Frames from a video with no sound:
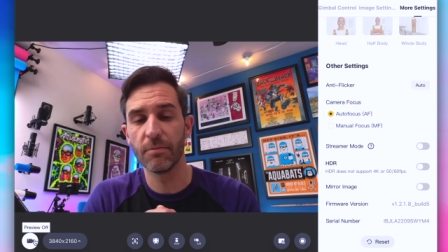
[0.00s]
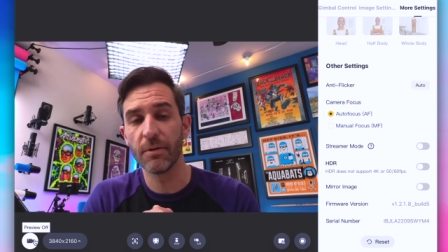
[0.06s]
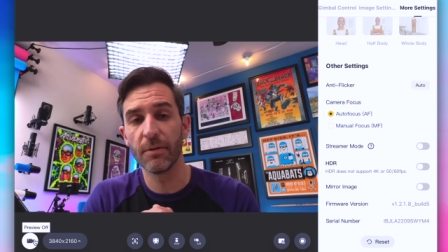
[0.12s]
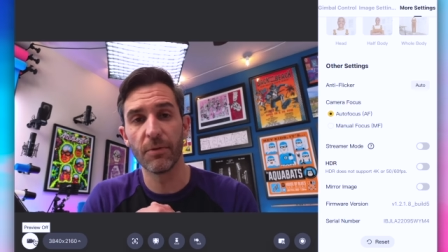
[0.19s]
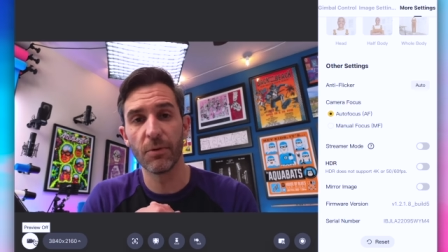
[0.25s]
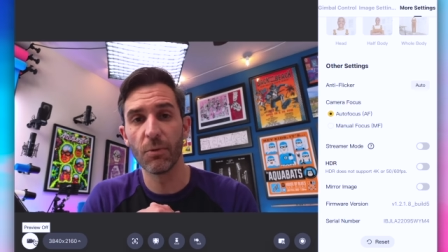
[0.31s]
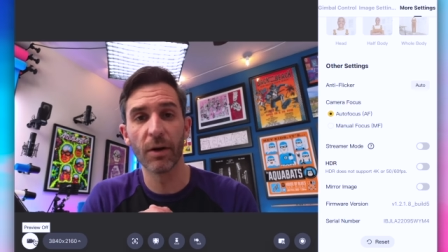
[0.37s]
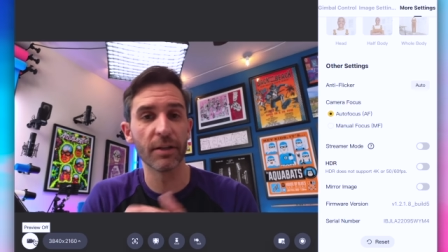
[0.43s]

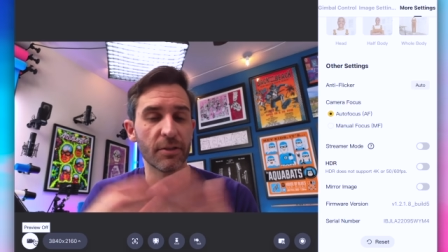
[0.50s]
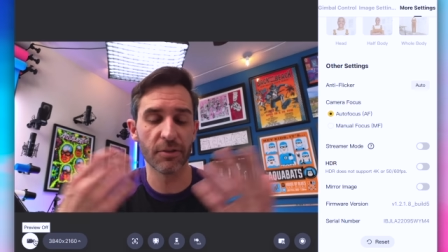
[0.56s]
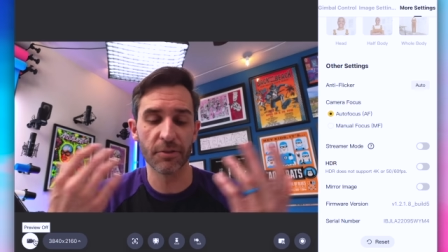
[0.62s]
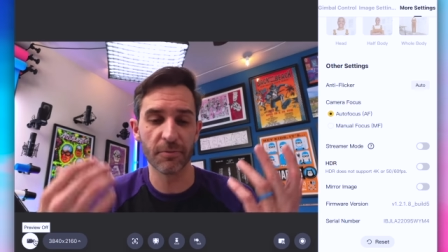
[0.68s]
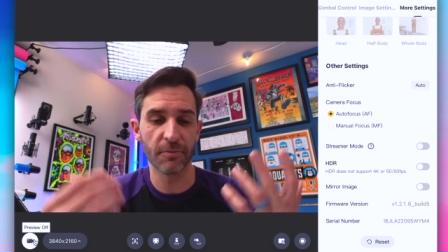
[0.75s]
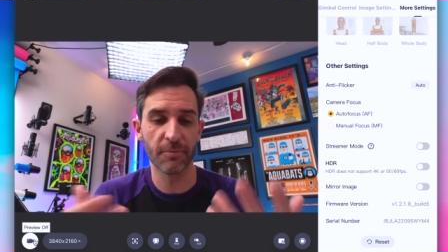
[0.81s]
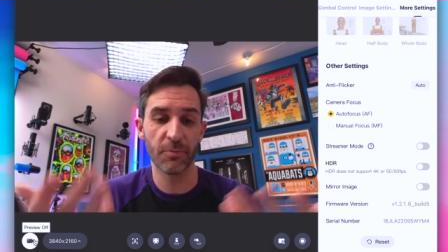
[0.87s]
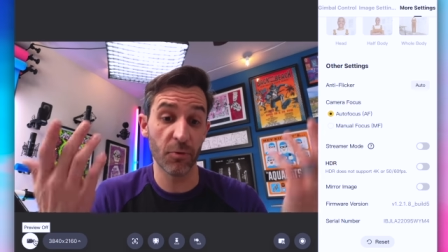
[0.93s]
if you want
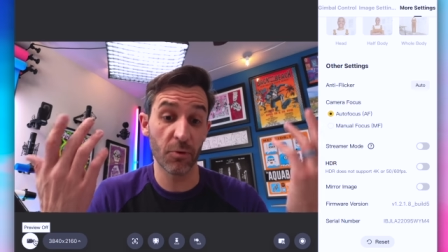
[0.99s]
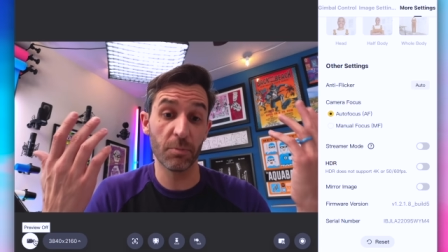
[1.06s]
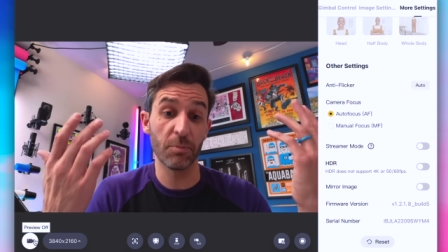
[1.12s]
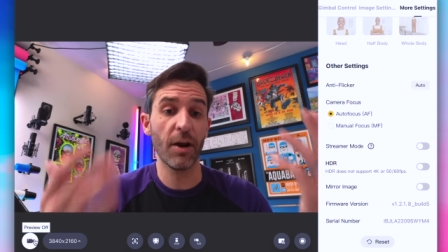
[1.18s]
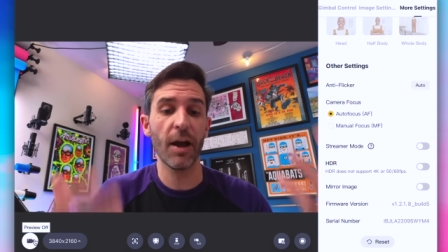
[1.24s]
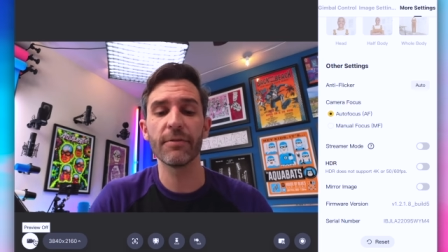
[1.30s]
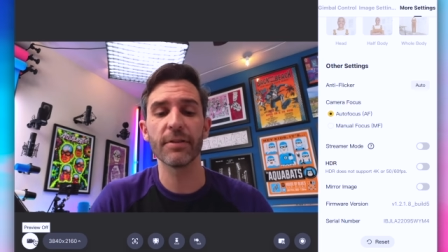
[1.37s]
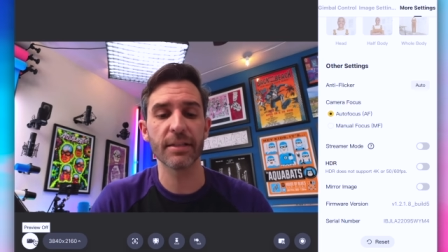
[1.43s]
to, for
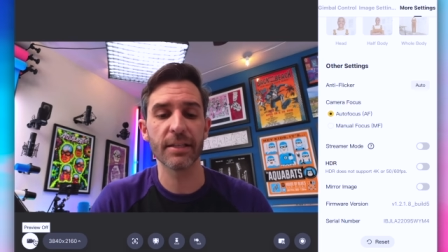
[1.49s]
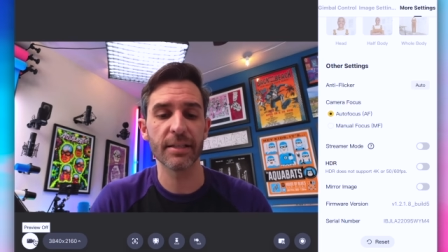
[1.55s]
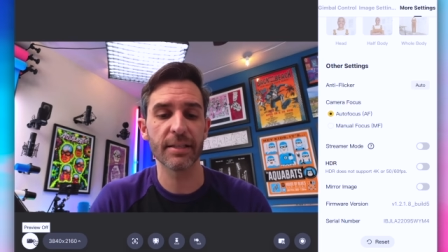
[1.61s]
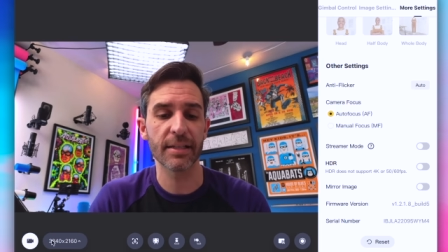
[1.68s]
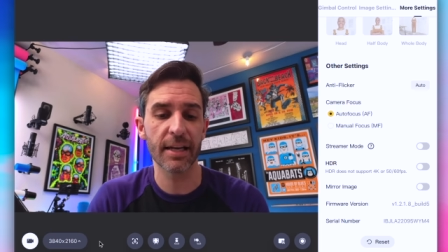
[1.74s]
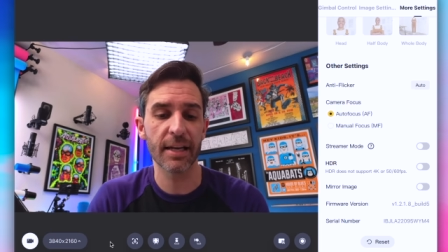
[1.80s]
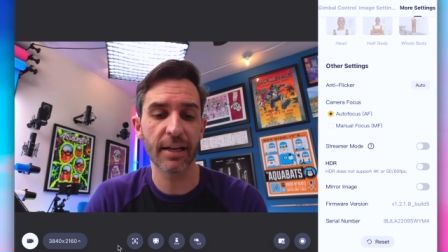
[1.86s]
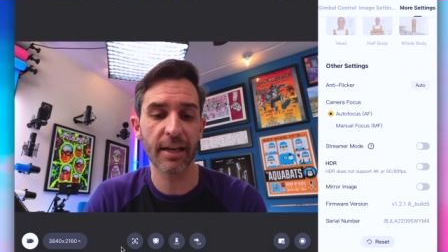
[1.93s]
privacy's
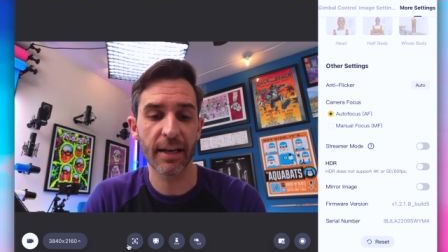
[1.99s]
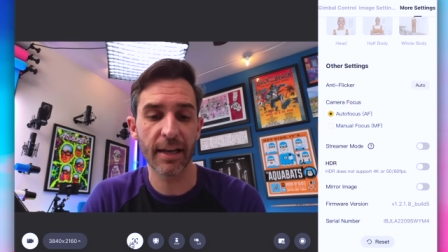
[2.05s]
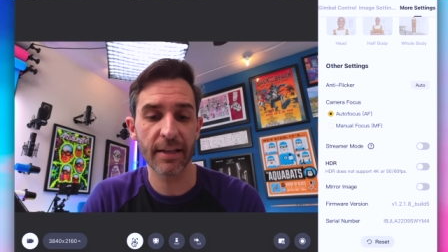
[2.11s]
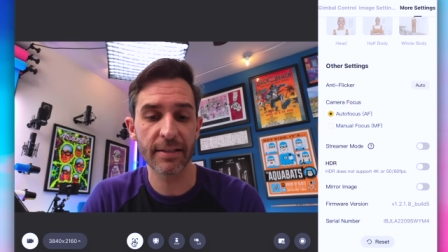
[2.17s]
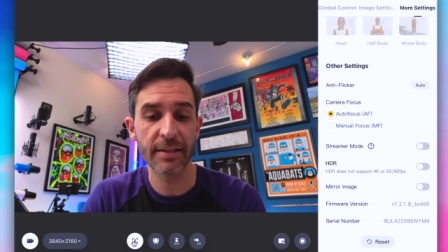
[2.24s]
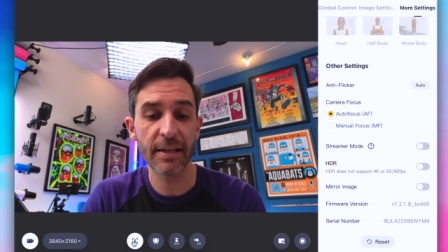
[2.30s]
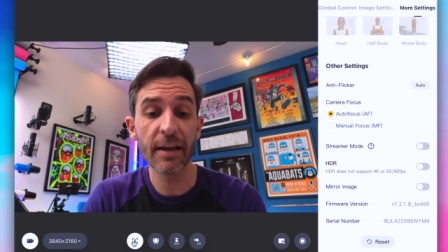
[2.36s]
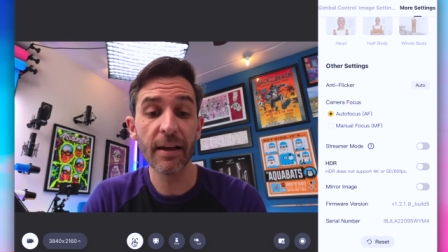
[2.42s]
sake, I
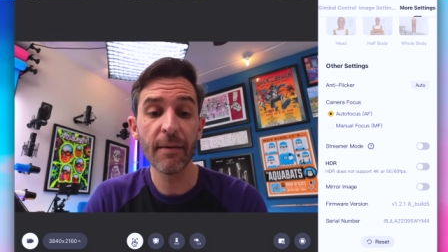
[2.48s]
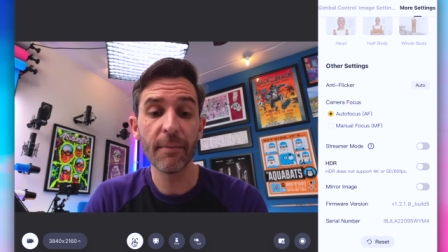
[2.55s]
guess.